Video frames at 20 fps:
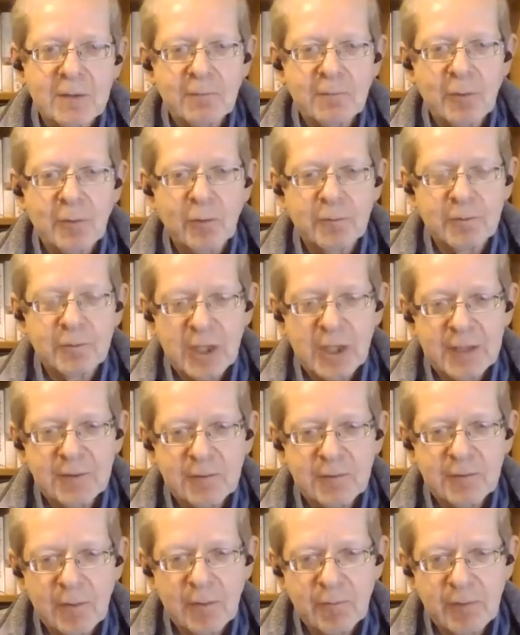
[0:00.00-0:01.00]
involved
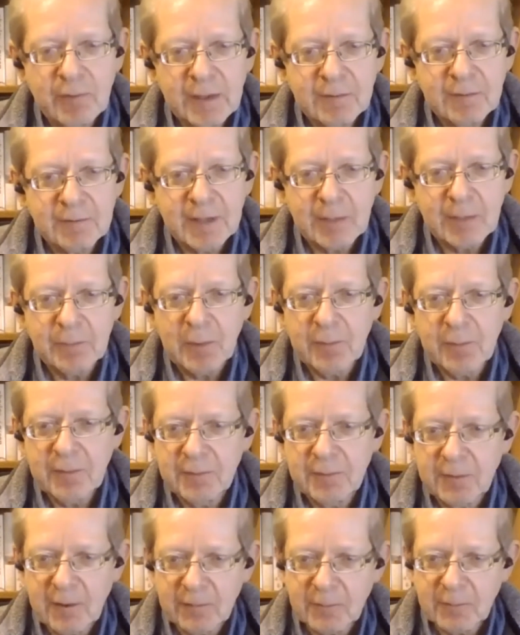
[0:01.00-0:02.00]
changes to the real estate, both
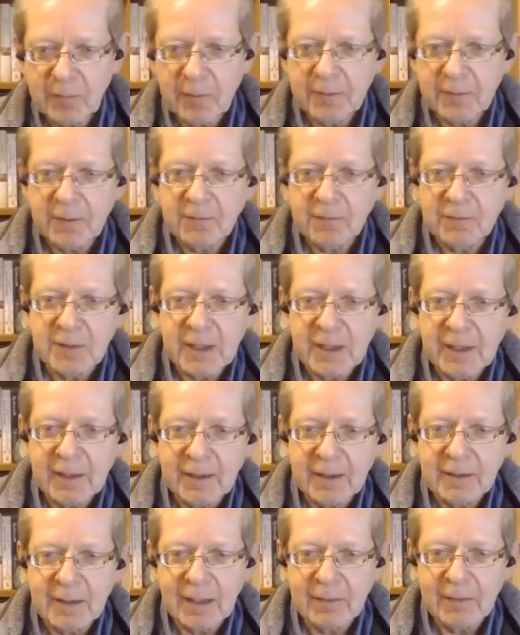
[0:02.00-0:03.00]
in terms of the
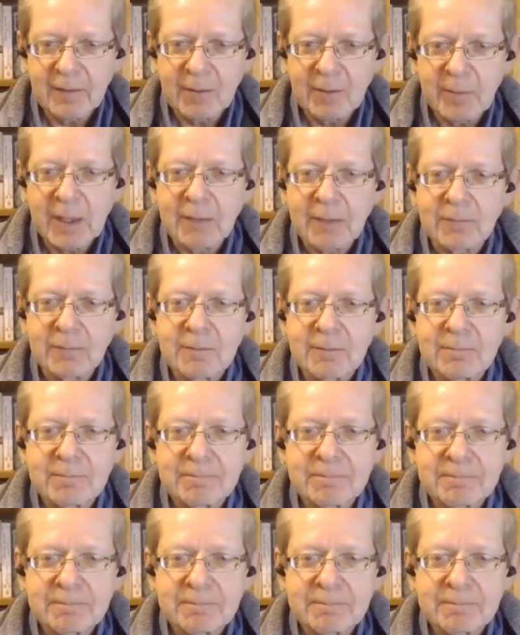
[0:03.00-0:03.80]
design and the amount?